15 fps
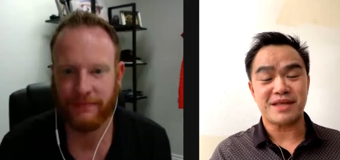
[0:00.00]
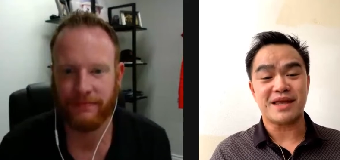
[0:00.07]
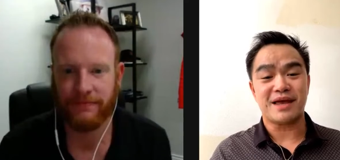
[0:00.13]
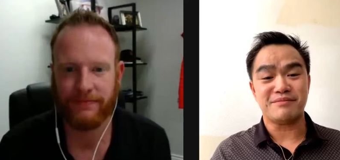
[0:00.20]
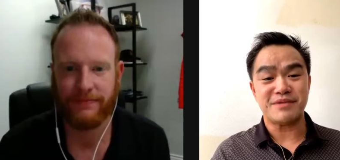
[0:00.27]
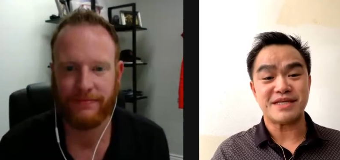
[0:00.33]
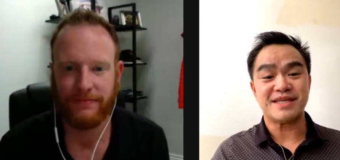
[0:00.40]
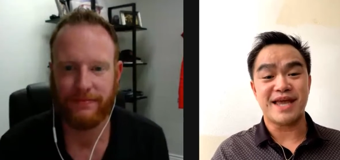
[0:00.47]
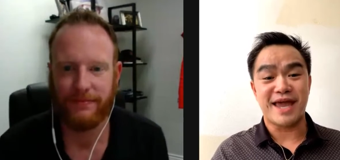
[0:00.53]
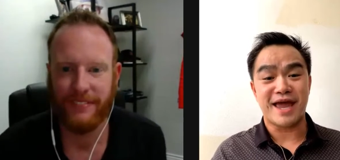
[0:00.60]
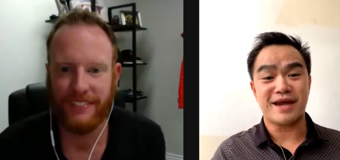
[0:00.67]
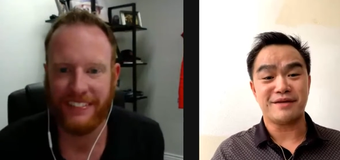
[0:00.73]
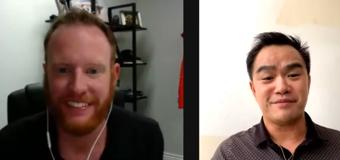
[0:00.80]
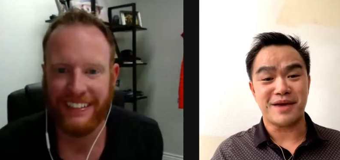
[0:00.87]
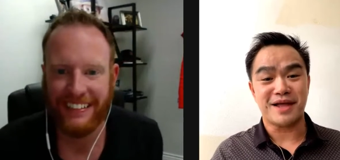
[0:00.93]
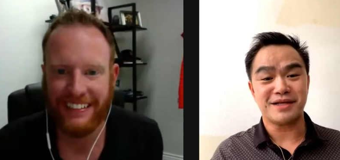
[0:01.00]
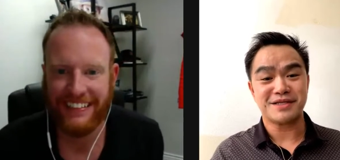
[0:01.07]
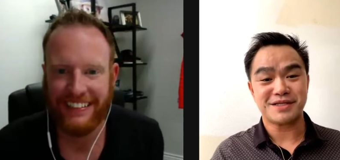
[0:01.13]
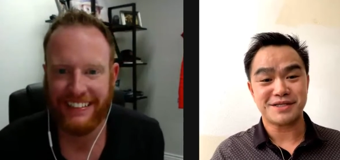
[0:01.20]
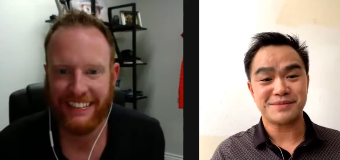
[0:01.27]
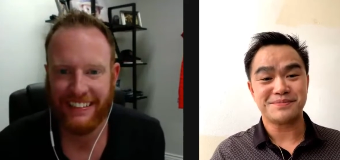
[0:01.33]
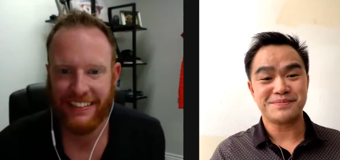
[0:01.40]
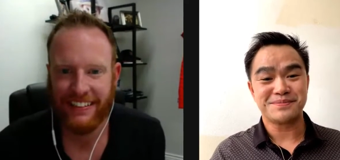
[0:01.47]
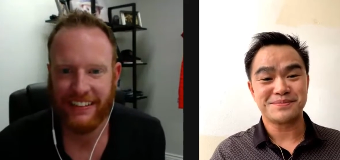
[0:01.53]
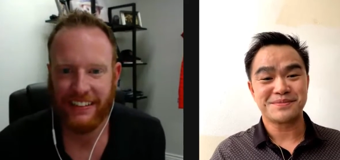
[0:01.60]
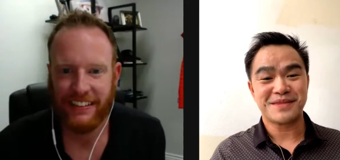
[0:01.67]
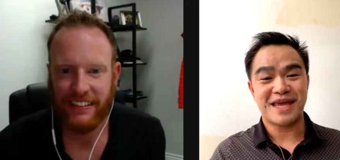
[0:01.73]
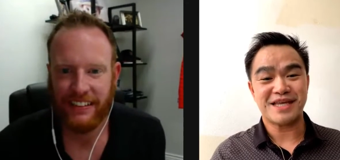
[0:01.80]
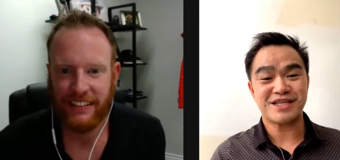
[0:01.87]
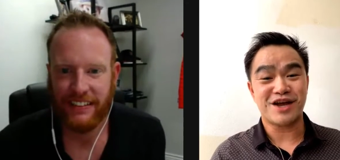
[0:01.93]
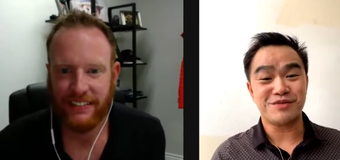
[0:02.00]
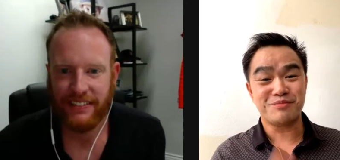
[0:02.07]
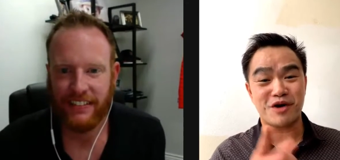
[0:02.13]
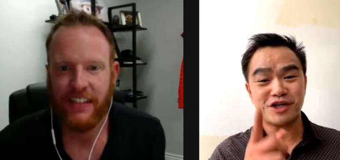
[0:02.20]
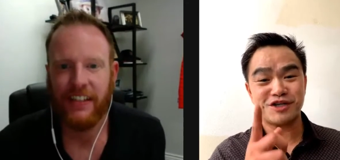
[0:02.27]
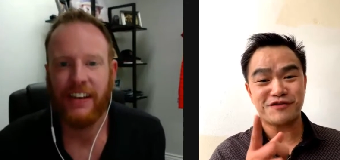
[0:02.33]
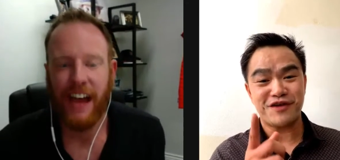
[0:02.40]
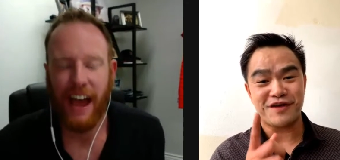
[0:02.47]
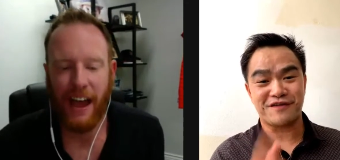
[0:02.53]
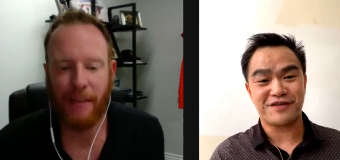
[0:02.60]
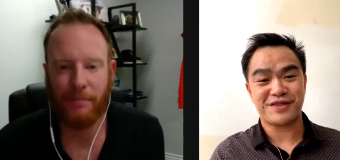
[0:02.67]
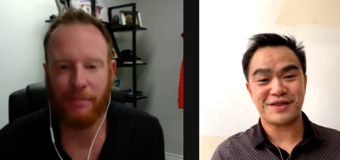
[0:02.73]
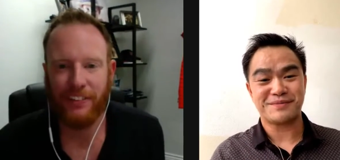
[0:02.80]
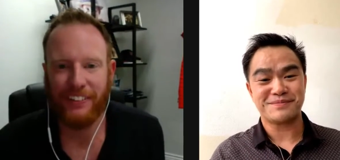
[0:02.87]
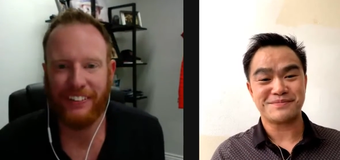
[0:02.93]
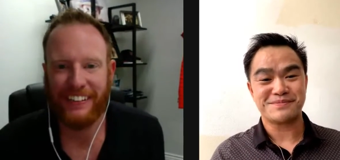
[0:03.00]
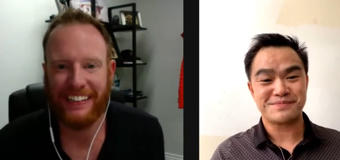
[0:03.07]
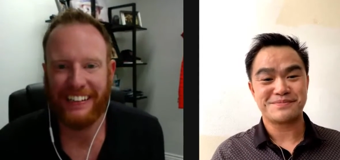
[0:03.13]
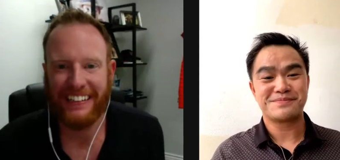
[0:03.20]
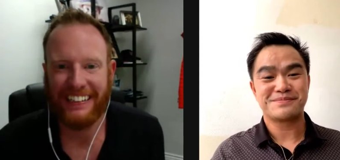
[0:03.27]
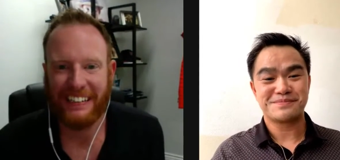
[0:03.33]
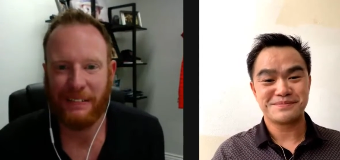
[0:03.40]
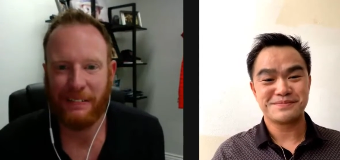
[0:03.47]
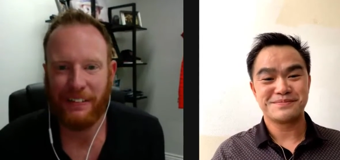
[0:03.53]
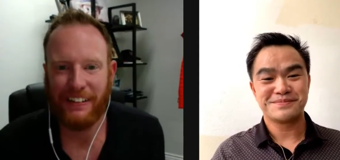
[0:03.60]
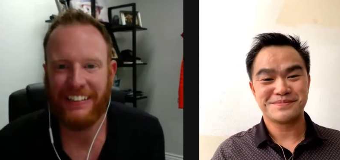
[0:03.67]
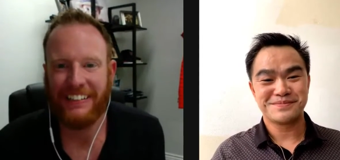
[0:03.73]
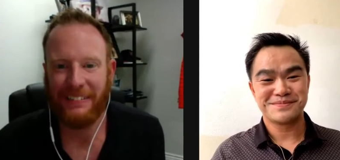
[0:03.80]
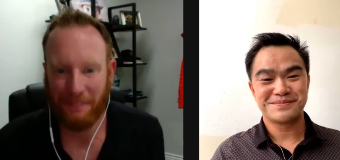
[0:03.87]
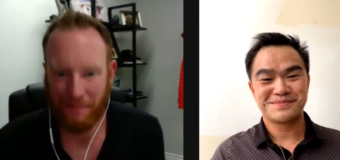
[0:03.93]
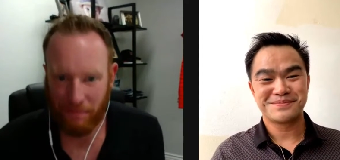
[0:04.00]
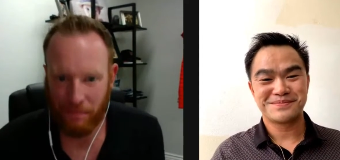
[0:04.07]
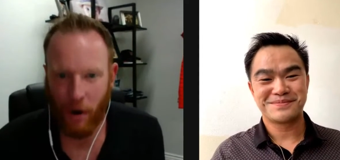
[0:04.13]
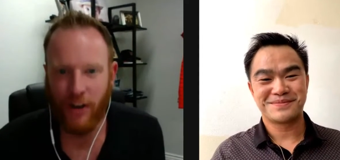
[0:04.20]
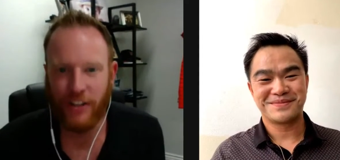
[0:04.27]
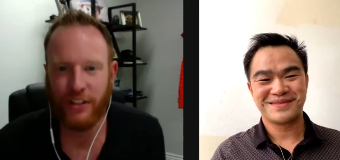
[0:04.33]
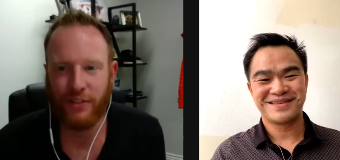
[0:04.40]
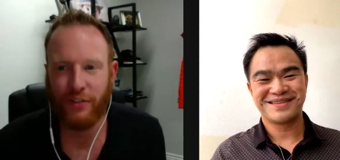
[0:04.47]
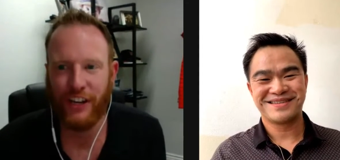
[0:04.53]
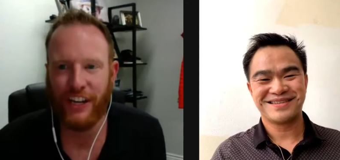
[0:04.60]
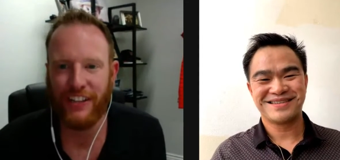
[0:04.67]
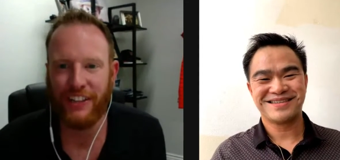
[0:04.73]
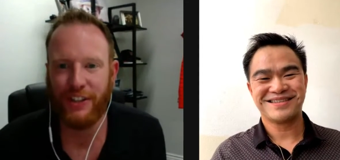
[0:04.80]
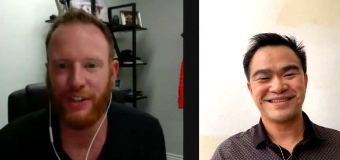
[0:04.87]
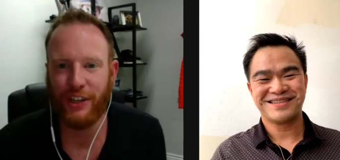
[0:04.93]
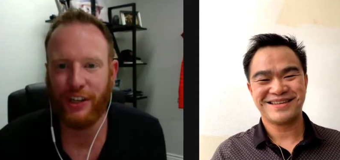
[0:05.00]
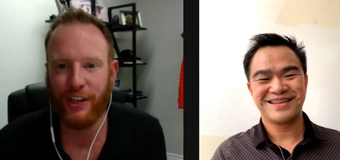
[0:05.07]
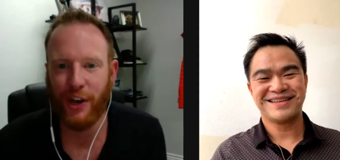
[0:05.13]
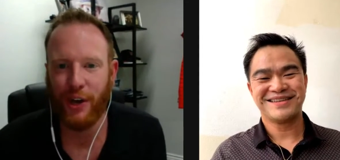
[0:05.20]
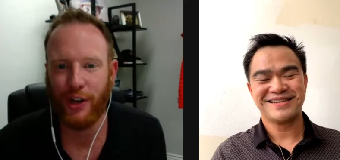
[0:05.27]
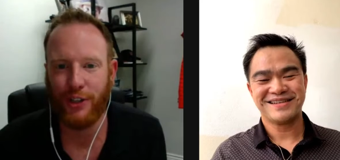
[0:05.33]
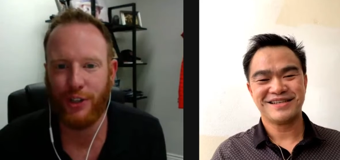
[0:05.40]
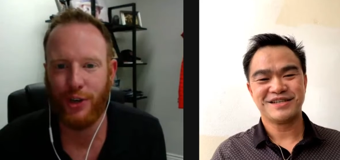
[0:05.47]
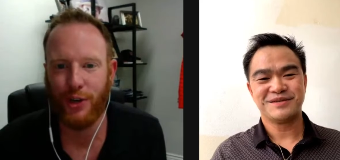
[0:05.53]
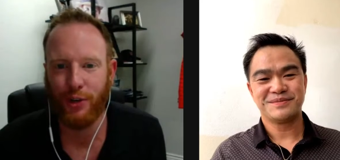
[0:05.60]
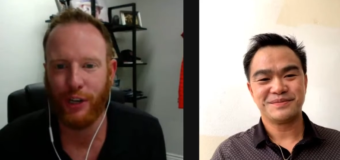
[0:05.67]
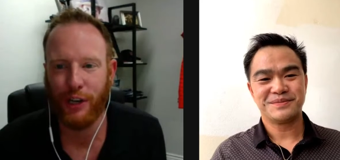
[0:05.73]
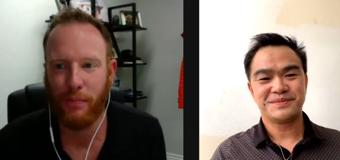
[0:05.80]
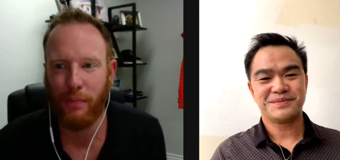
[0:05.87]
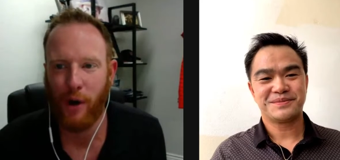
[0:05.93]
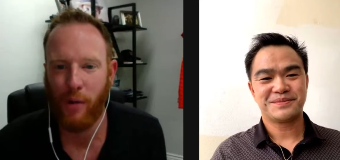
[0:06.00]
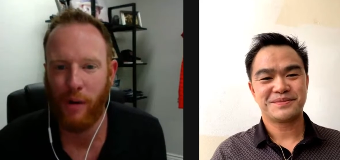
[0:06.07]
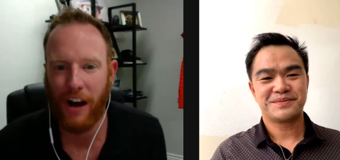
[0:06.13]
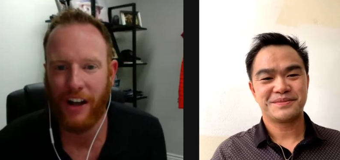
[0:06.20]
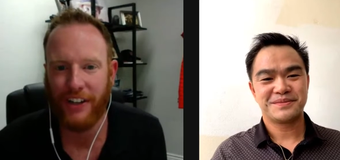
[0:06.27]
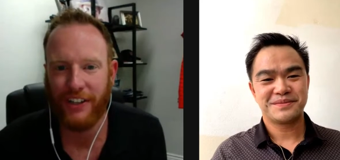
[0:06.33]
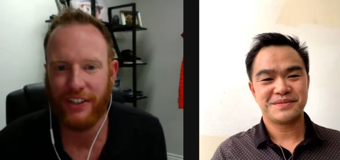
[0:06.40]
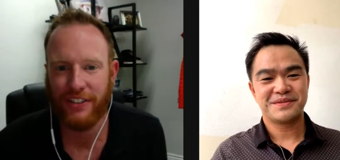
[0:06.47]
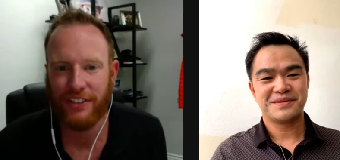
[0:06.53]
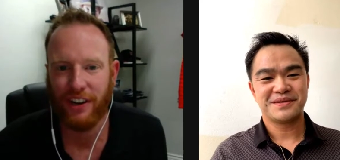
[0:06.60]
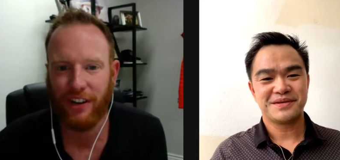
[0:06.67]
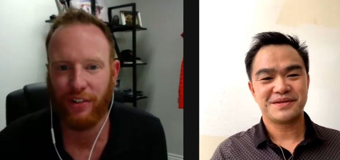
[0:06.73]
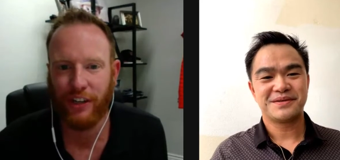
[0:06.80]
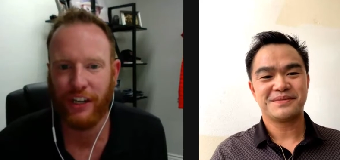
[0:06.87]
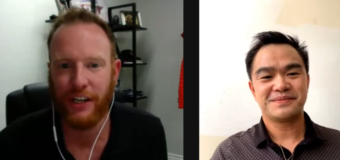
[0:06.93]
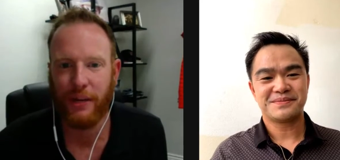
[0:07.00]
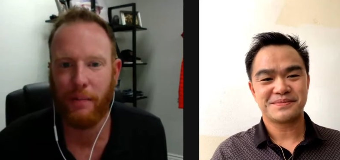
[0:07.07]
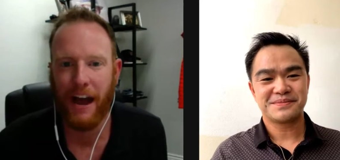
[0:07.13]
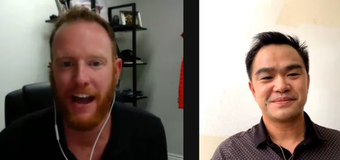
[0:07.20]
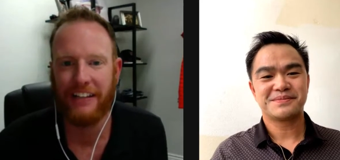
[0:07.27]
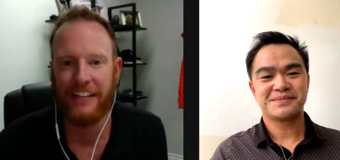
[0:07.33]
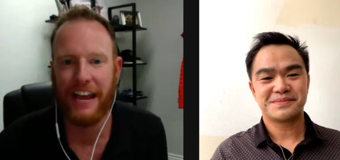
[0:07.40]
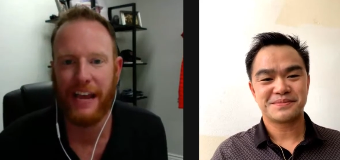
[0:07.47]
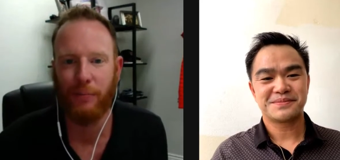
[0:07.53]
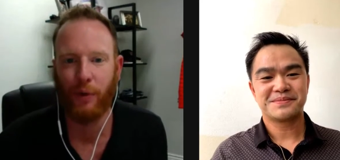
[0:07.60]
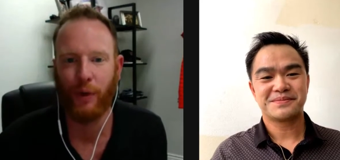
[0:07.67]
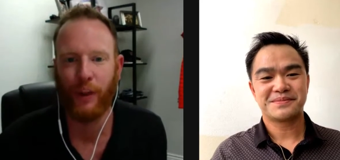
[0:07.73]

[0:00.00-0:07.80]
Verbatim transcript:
Speaker 1: meet uh, Miss Diana Miles.
Speaker 2: It's on March 5th. March 5th, you can go to Junior League of Beaumont. You can start looking to buy a table